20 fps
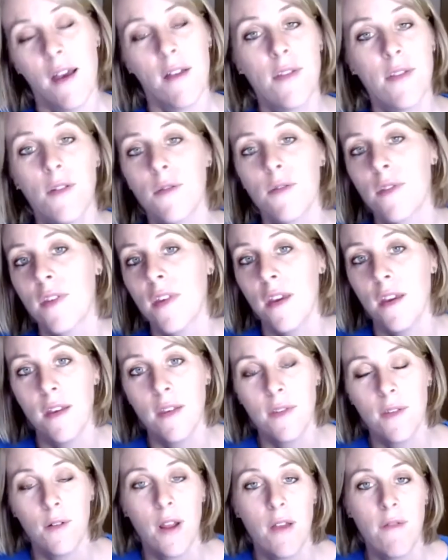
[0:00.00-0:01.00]
doctors
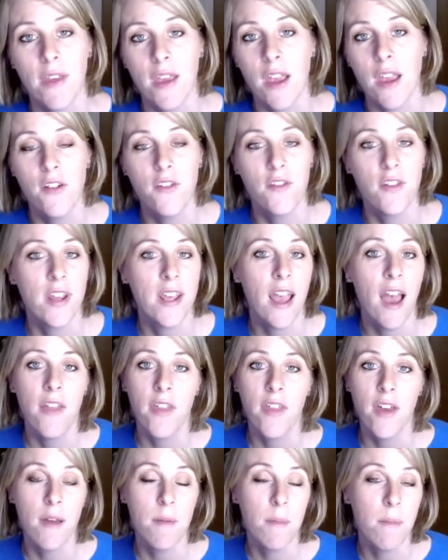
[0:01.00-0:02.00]
all over the country,
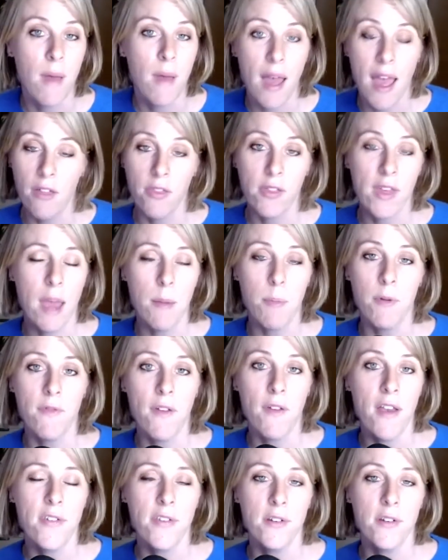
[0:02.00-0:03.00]
other healthcare
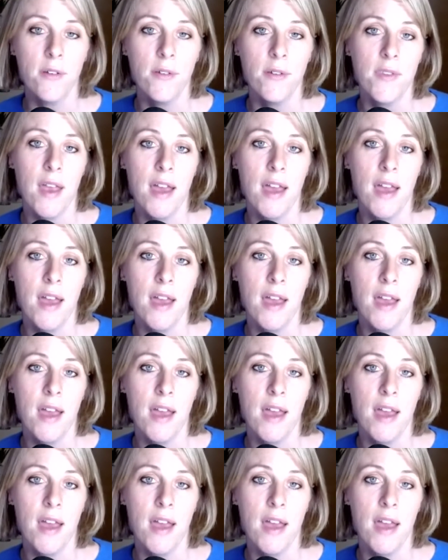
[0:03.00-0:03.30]
professionals,